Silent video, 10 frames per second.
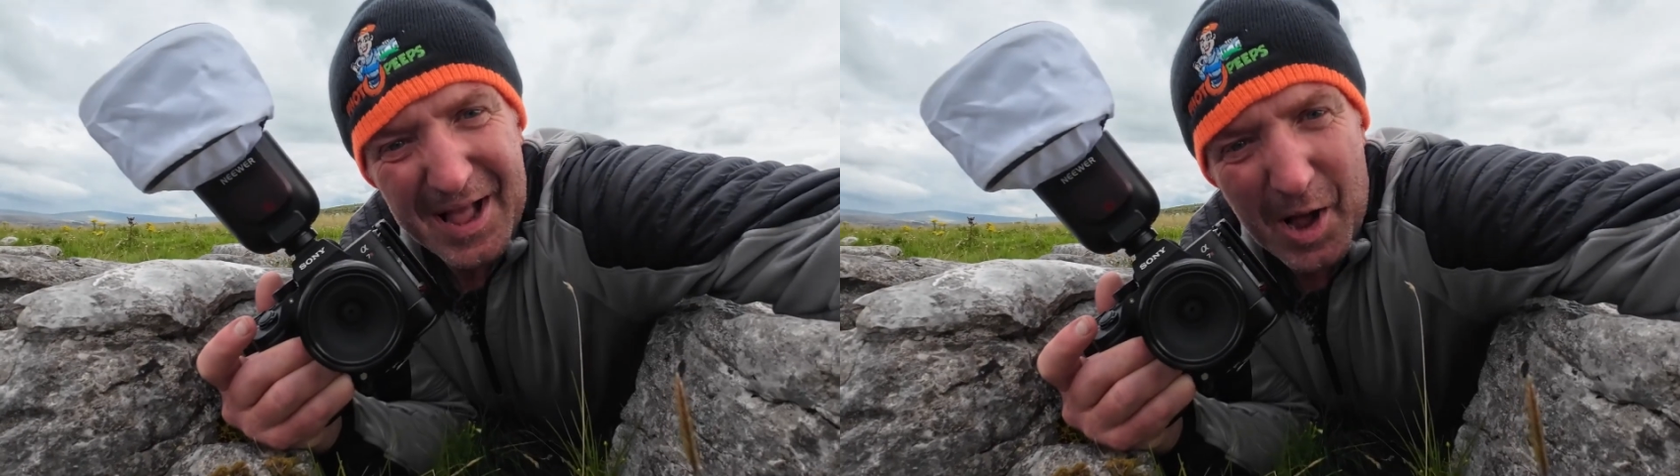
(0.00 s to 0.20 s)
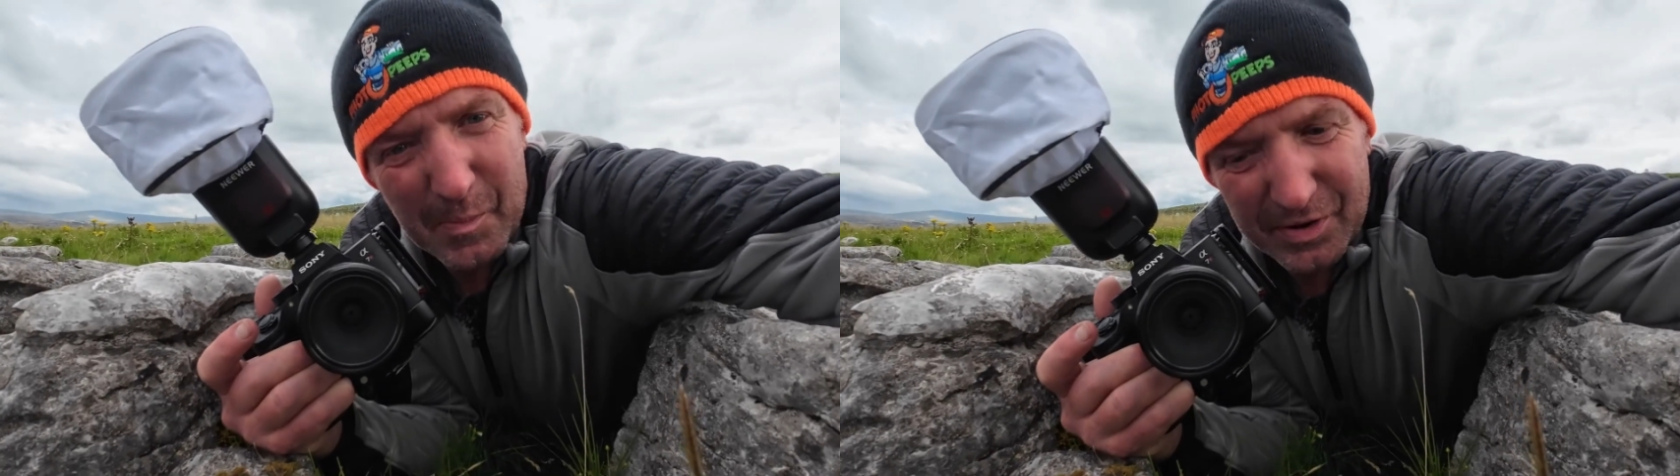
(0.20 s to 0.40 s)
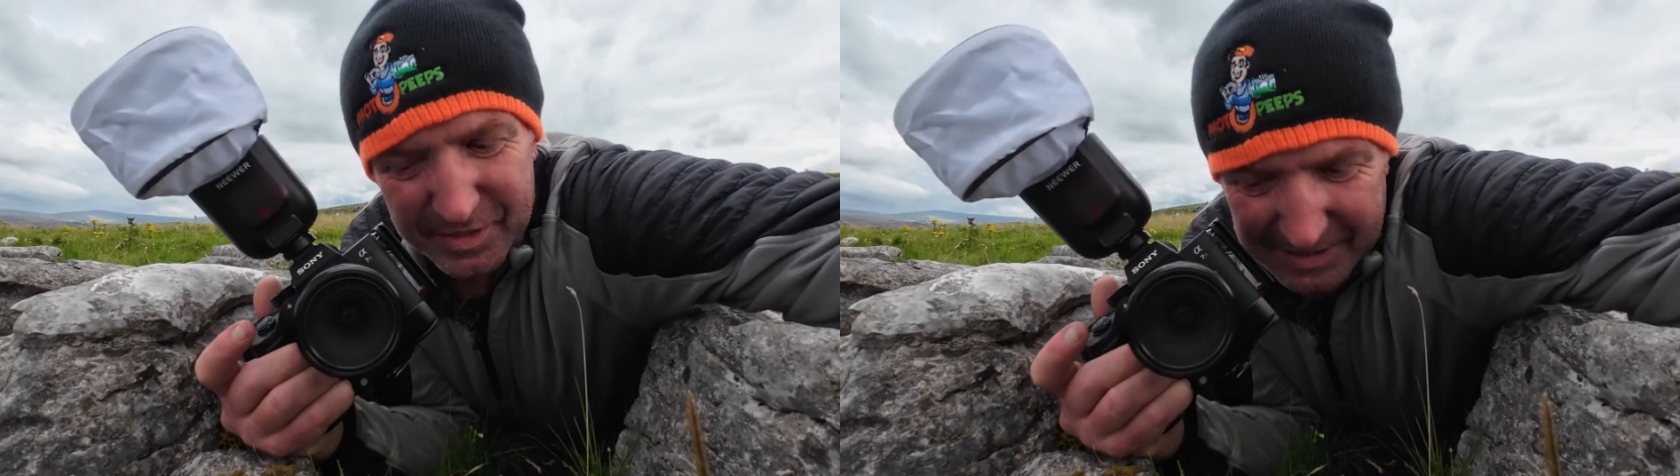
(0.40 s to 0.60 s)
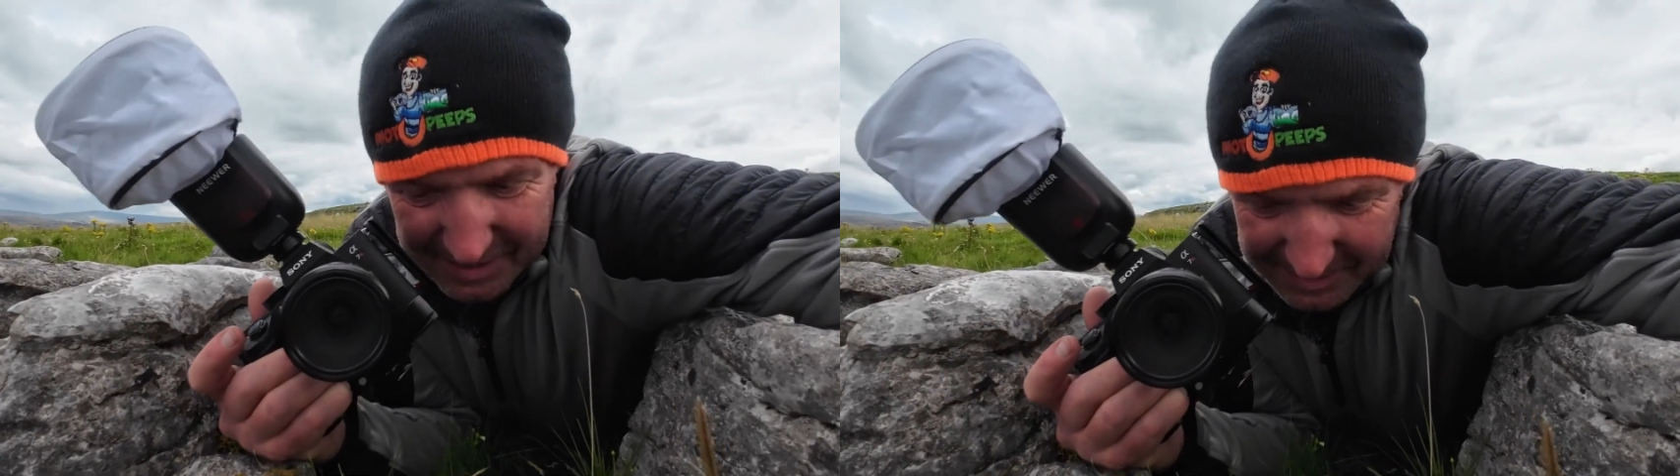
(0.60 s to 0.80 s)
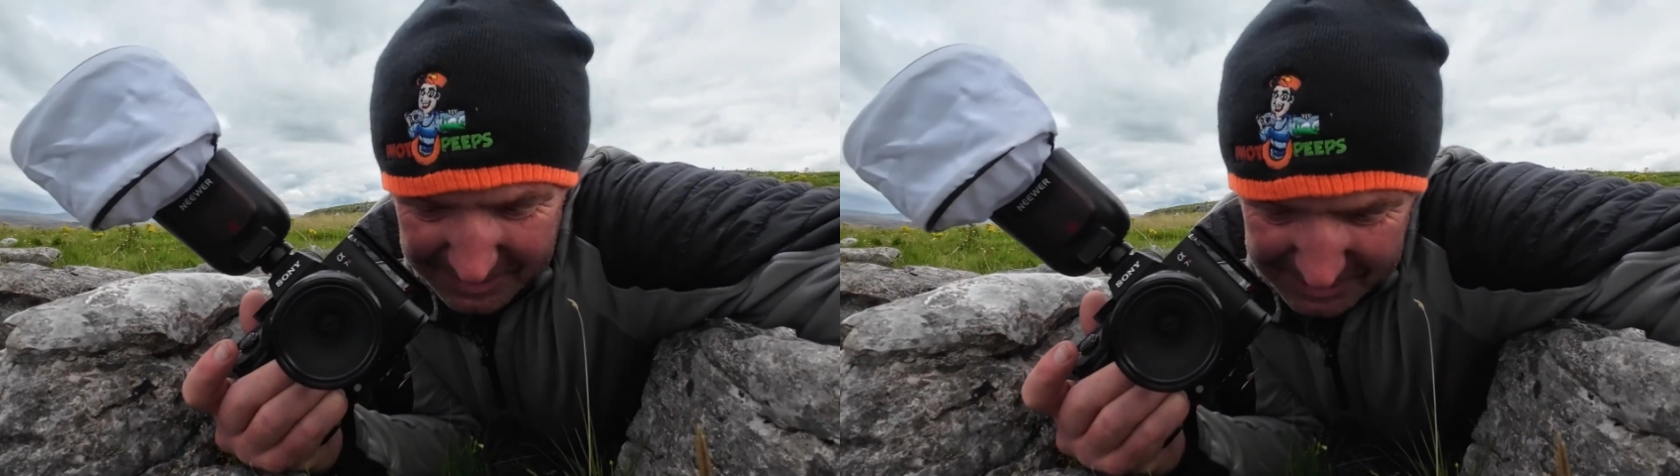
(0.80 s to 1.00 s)
I'll put
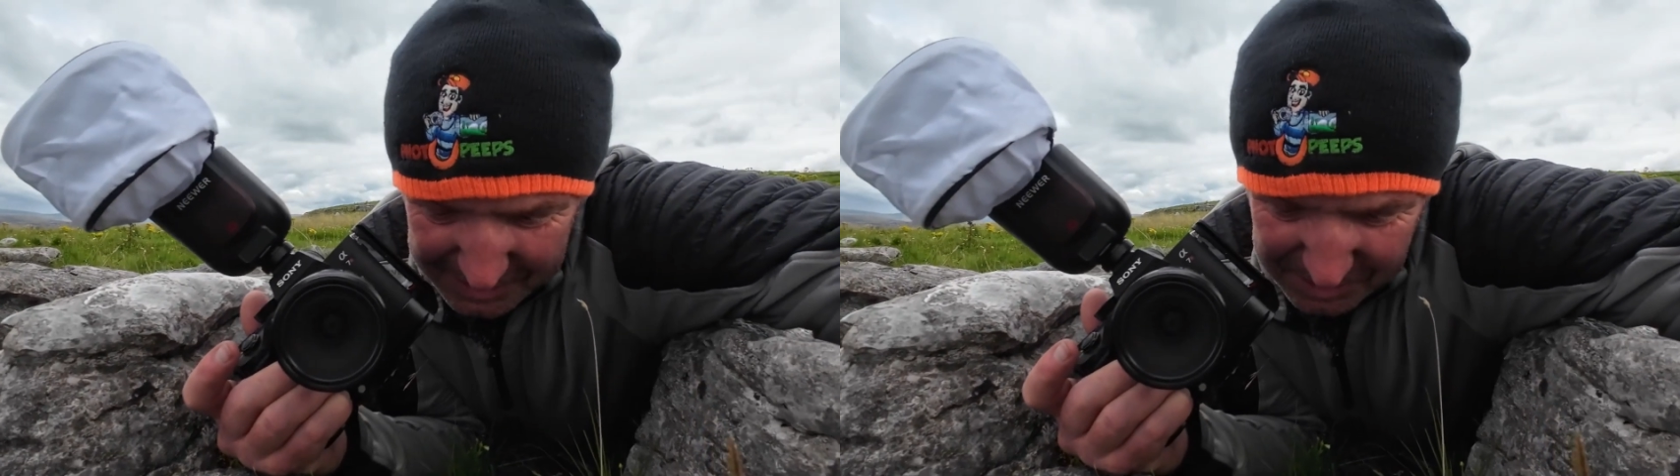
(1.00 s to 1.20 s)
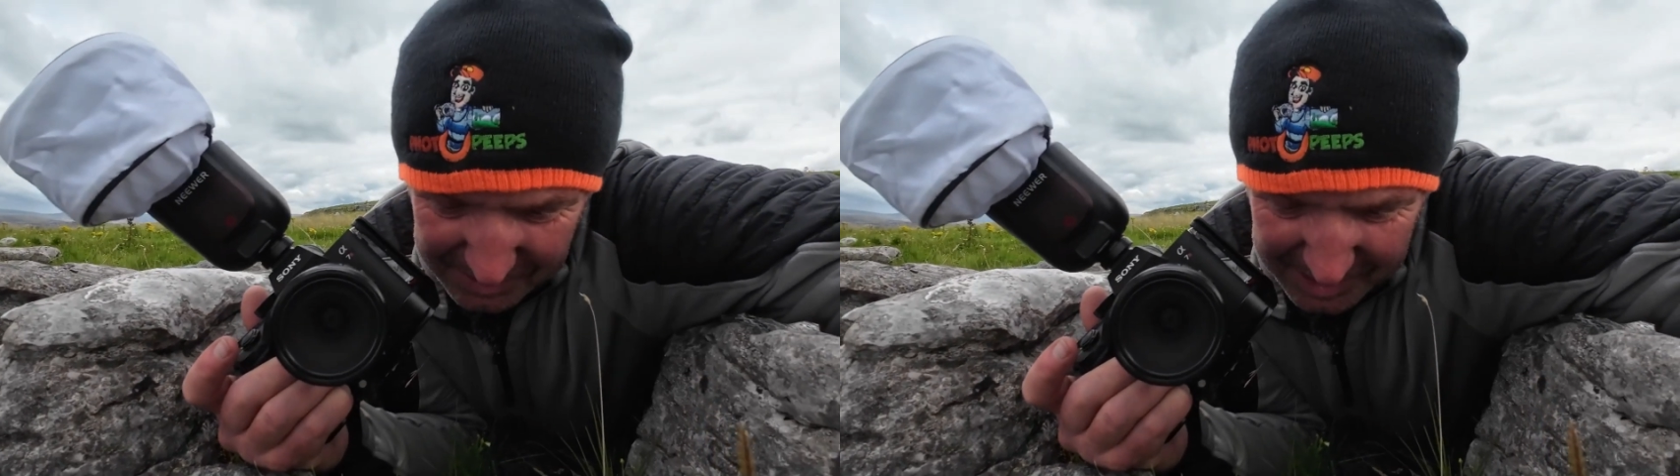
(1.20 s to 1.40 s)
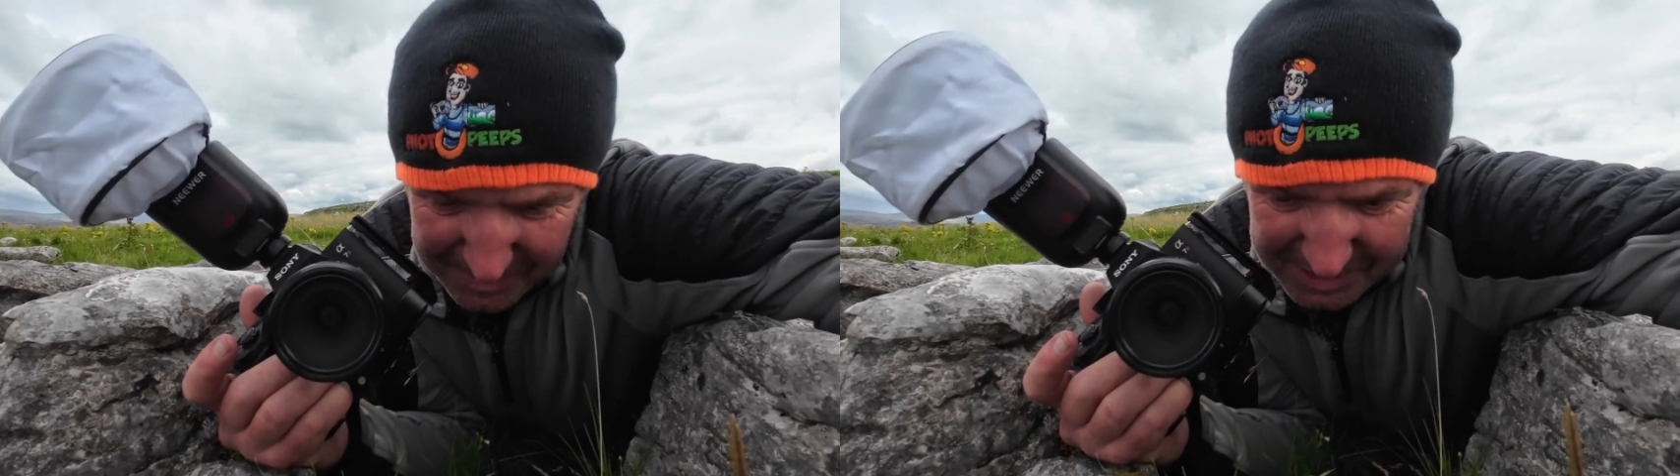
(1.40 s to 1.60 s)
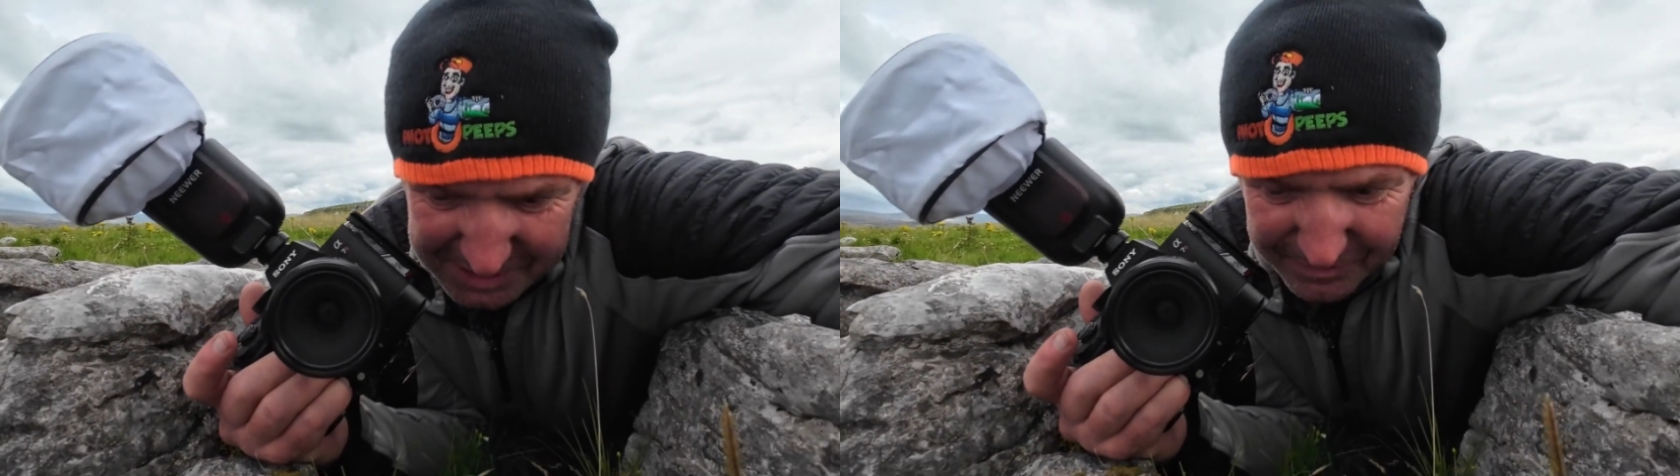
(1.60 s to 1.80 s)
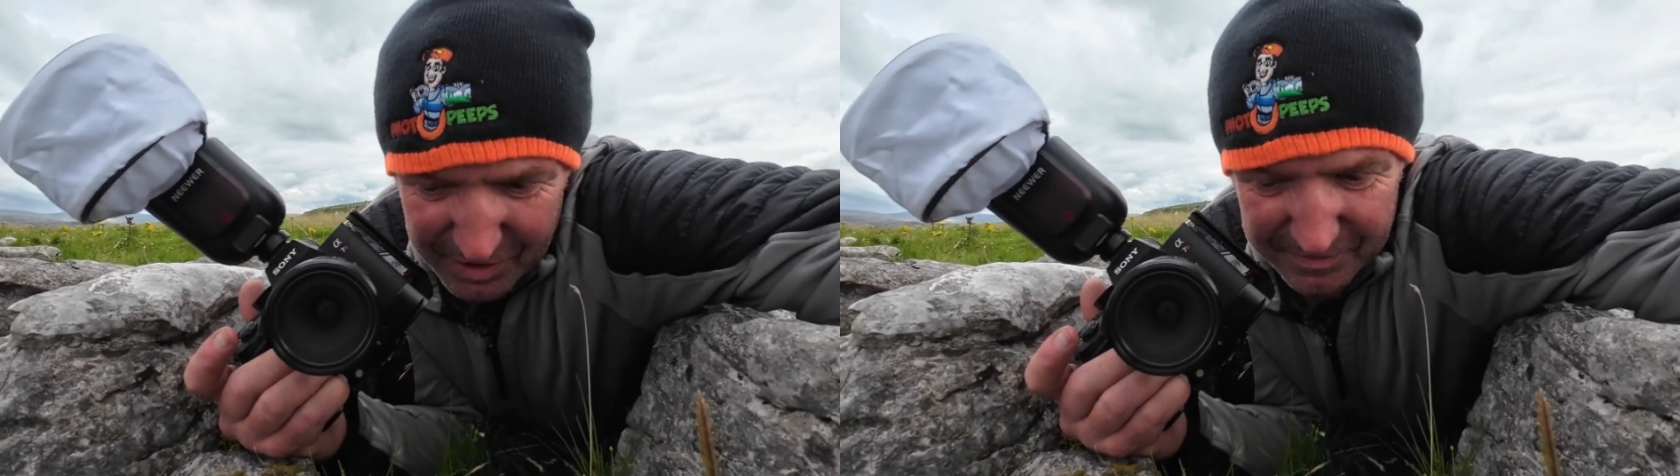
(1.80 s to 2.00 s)
the 2 little
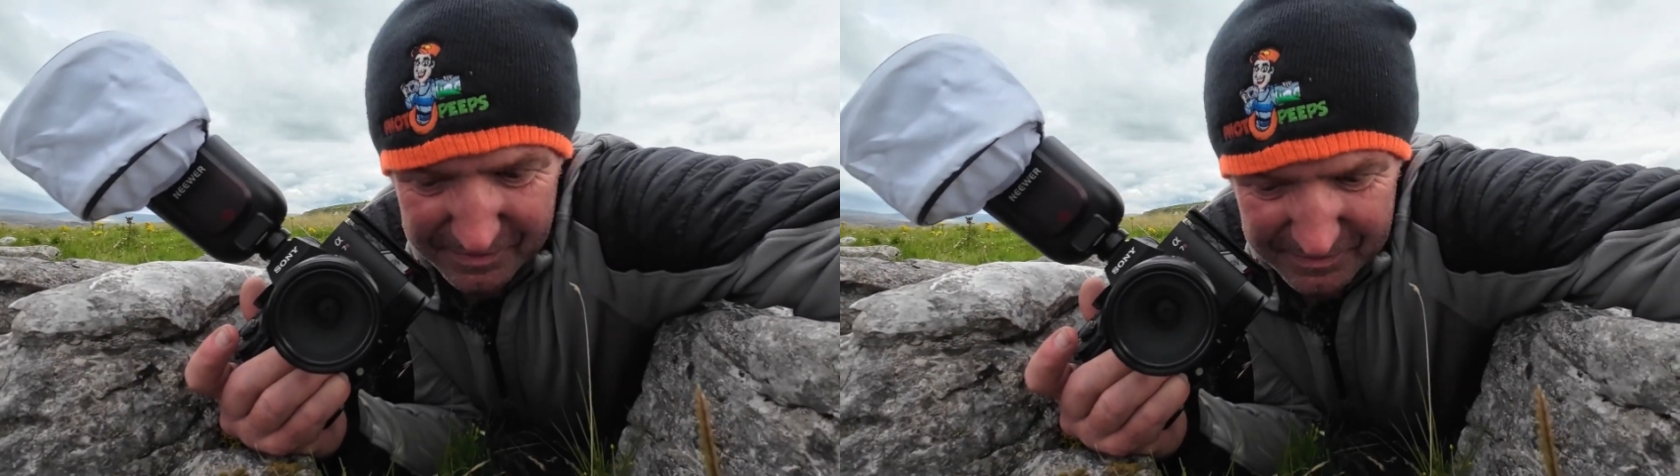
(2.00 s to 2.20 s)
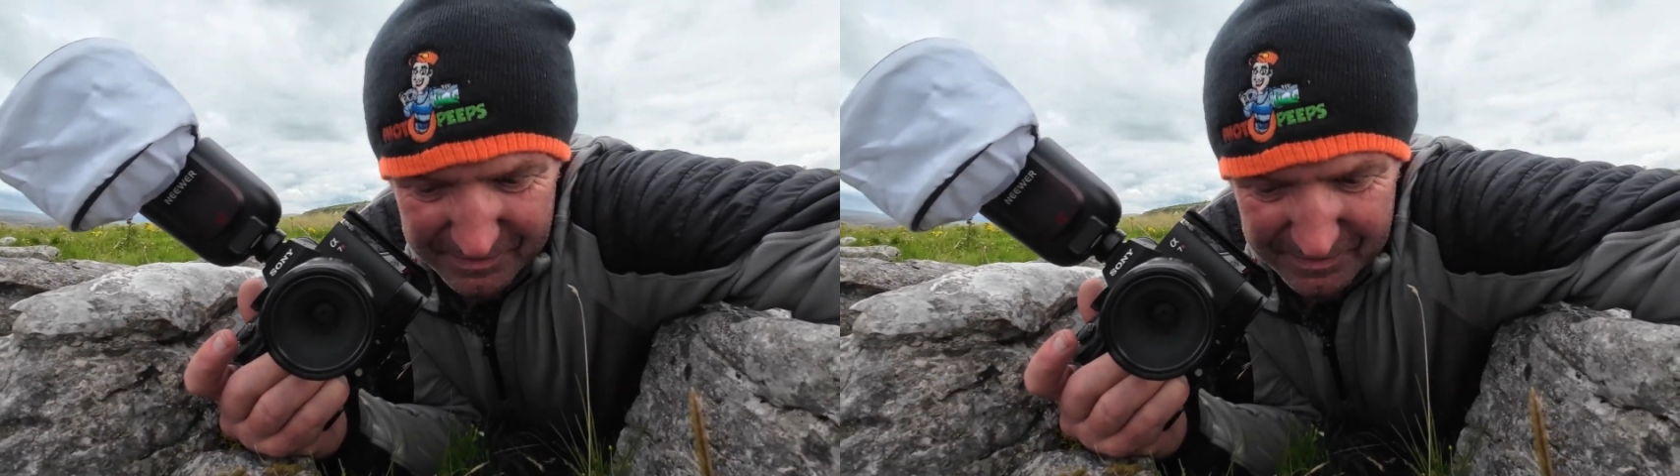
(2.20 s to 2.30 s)
images I've got